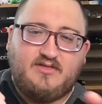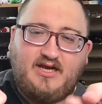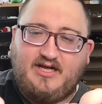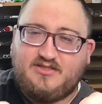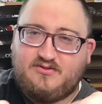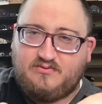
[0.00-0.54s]
that
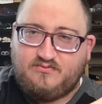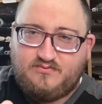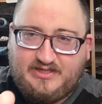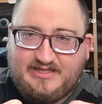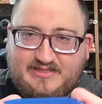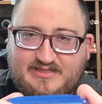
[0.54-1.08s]
has
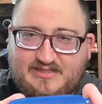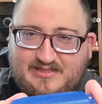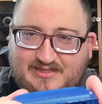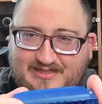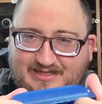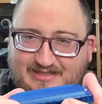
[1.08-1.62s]
reeds
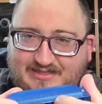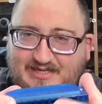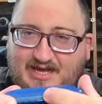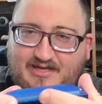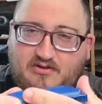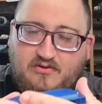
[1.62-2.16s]

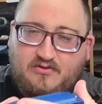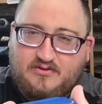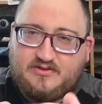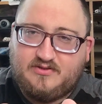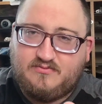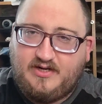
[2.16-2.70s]
inside the
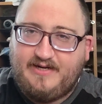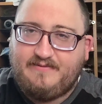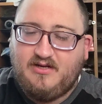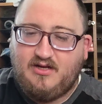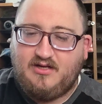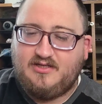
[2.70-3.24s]
holes, right?
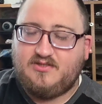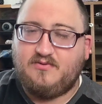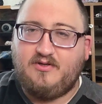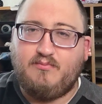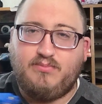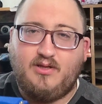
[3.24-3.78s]
So when
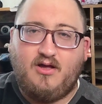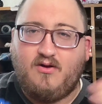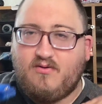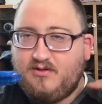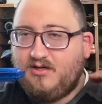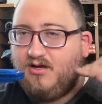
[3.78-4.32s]
you
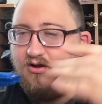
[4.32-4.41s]
blow